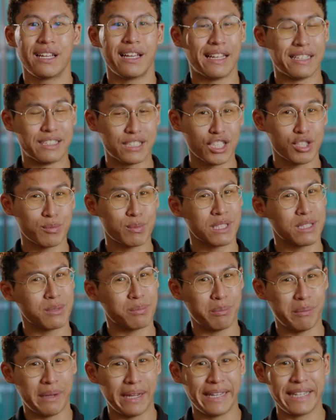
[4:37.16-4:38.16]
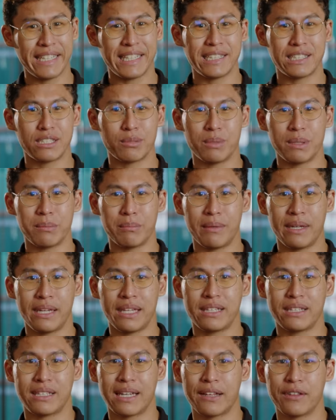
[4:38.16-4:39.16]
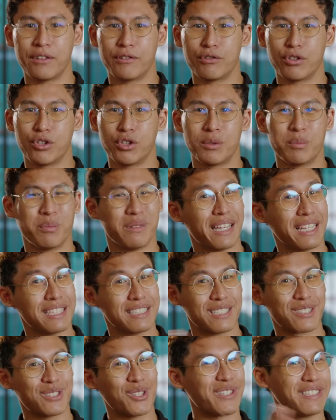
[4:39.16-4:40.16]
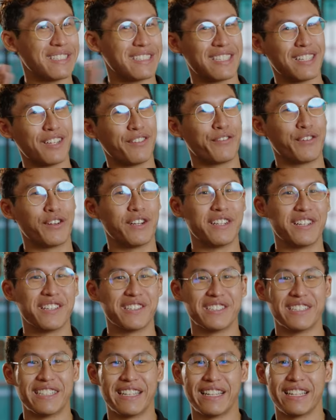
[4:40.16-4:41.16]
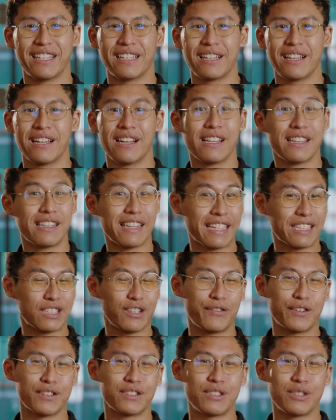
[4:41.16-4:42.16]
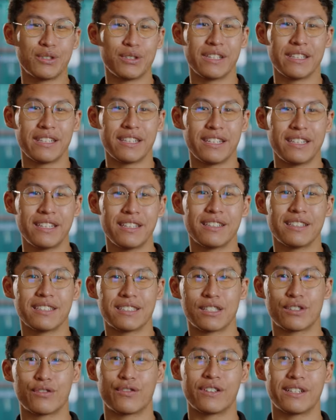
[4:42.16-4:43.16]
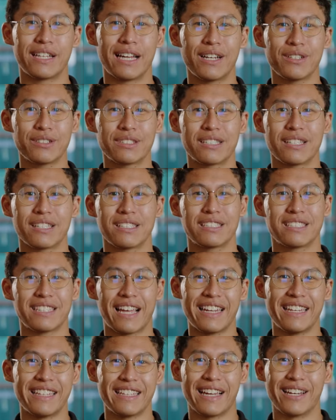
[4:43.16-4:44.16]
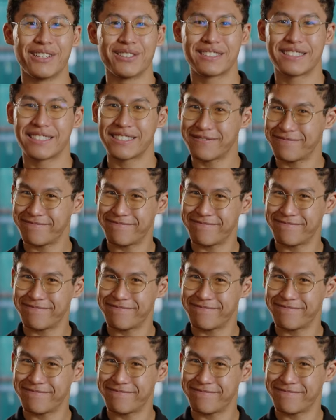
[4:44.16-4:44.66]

Adjustments may need to be made down the road, but that's a story to tell for another day. Thank you for tuning in. This is Fridauz, signing out.